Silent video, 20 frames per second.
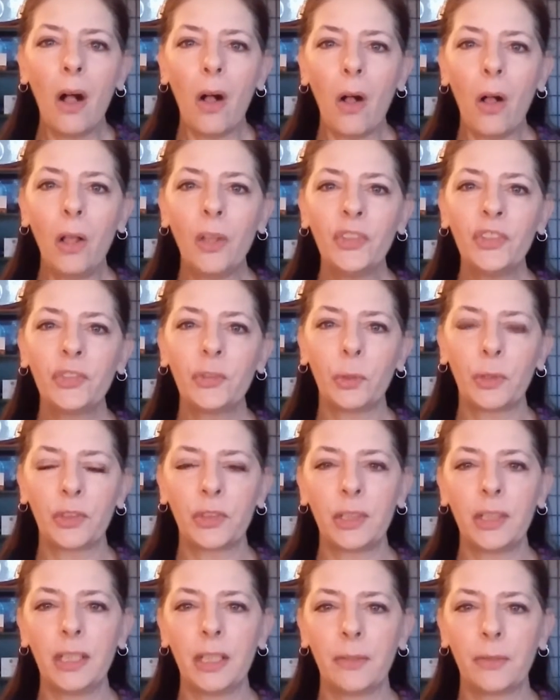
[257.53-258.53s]
all
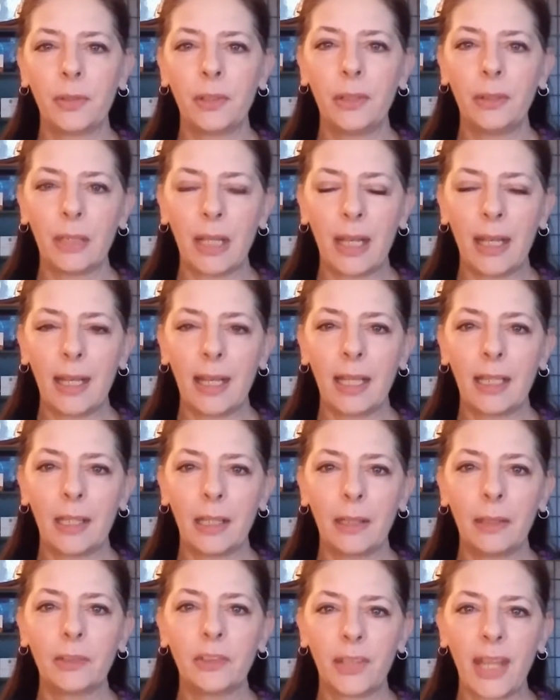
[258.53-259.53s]
sorts of different
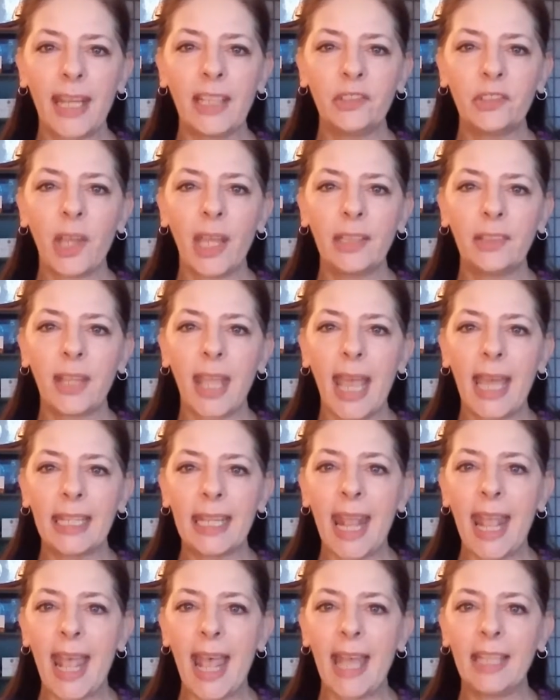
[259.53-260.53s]
things like that.
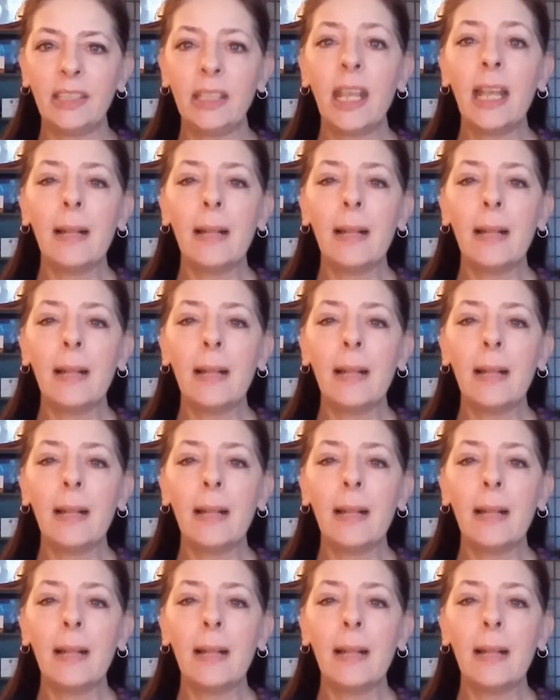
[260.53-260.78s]
And